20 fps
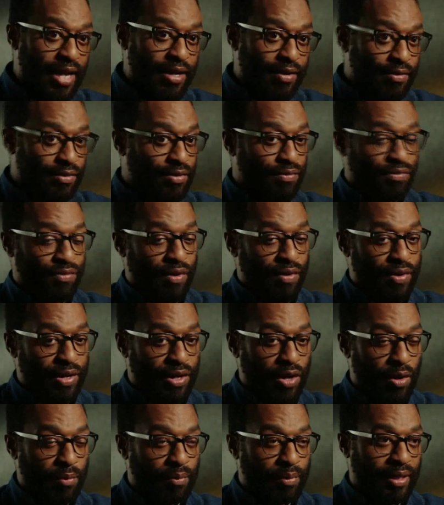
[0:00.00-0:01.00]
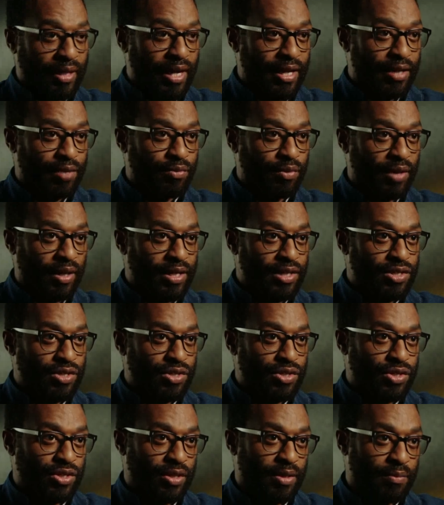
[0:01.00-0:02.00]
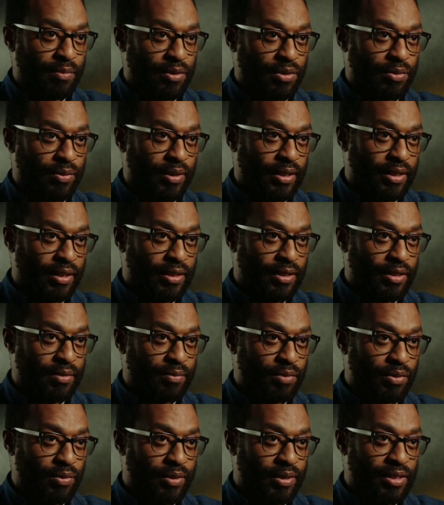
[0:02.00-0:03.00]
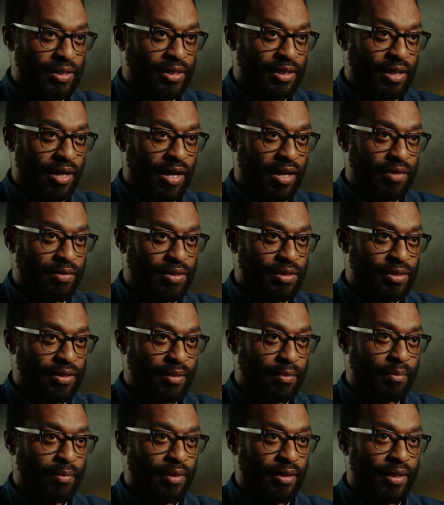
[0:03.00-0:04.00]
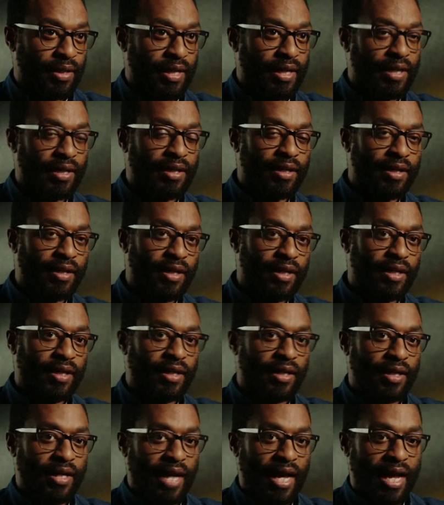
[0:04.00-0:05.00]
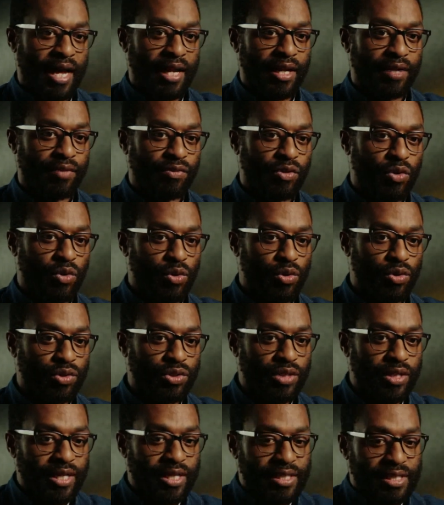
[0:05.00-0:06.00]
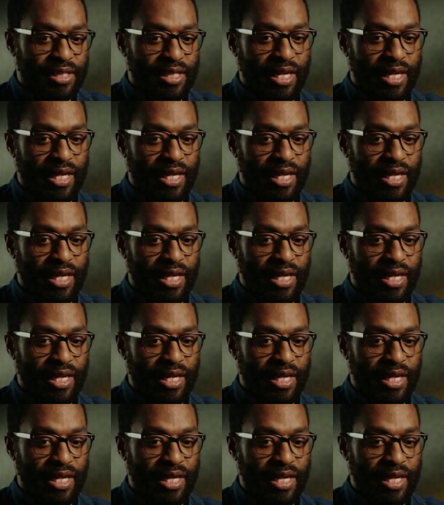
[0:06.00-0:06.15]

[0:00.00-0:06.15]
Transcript: It's a very complicated relationship between Scar and Simba, and of course it's